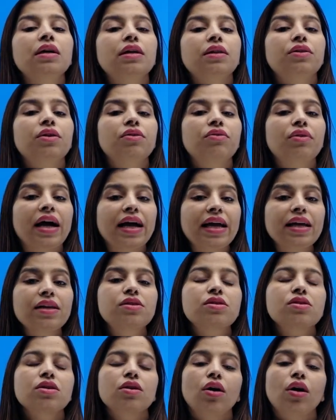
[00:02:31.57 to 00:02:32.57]
the
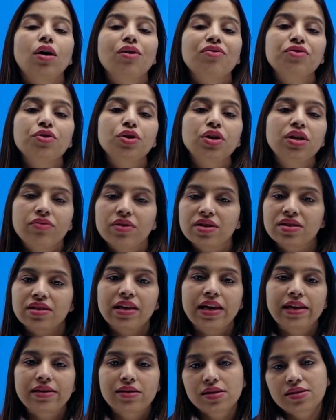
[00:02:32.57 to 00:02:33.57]
right of universal
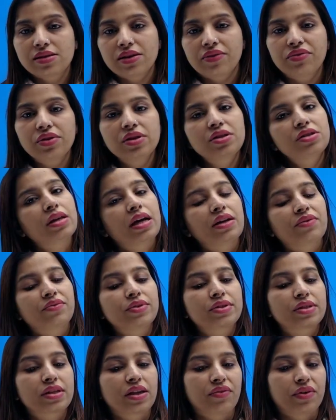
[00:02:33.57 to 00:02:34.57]
adult suffrage that
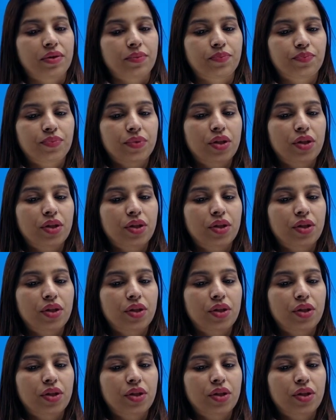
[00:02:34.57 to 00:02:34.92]
was given.